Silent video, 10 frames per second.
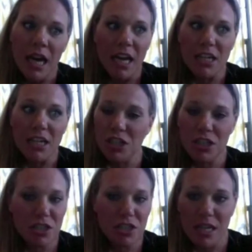And
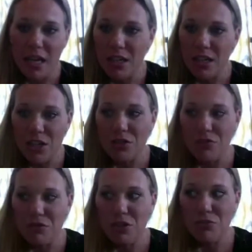she just said, you know,
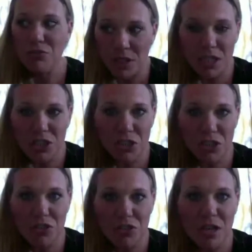you really should
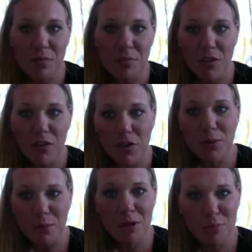do something for a
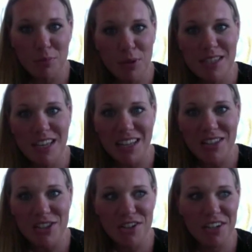woman with breast
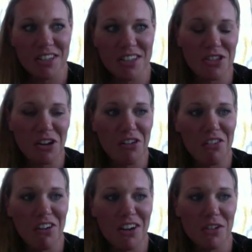cancer. And
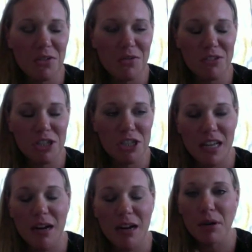so she
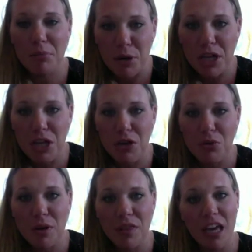said, I'm going to bring you
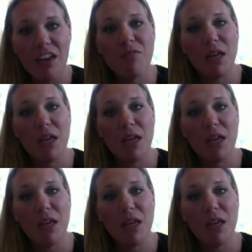what they gave me in the